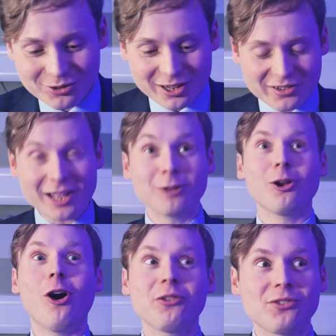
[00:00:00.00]
is held
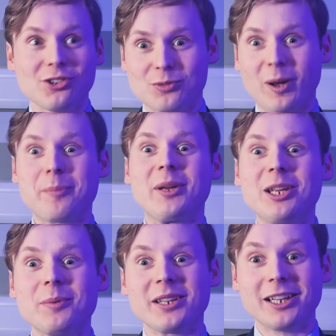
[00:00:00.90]
hostage by
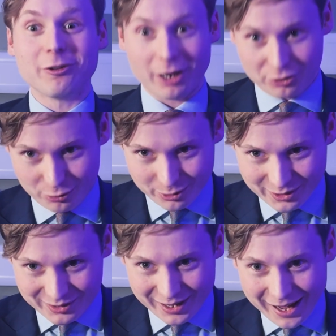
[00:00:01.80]
PPE
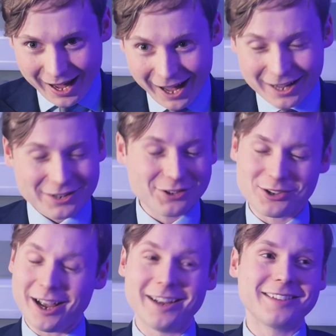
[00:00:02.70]
graduates.
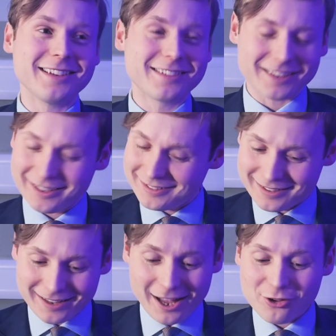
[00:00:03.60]
It is
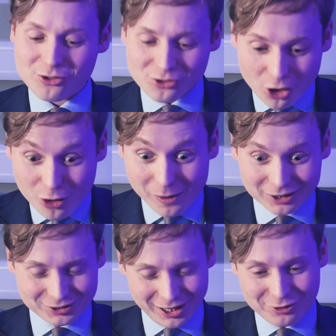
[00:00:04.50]
so
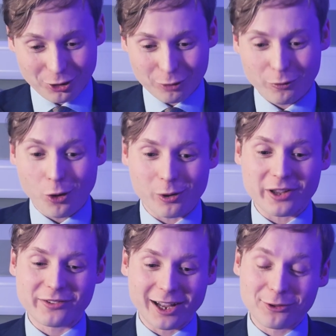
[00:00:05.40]
much that has gone wrong
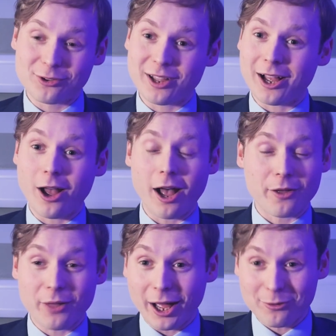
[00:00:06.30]
is down to that
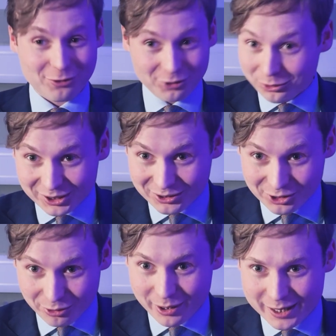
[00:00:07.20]
sodding
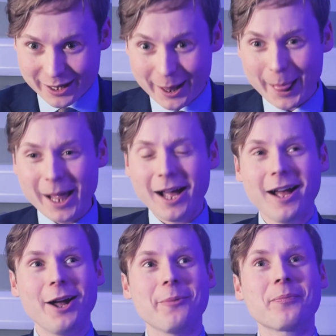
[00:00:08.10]
degree.
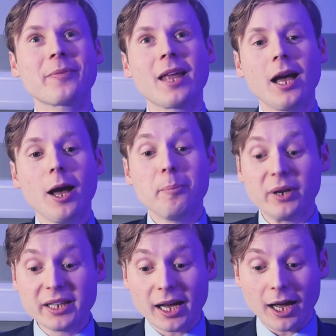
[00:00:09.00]
But
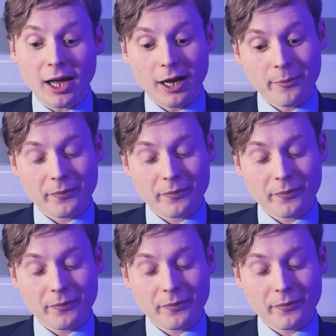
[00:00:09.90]
yeah,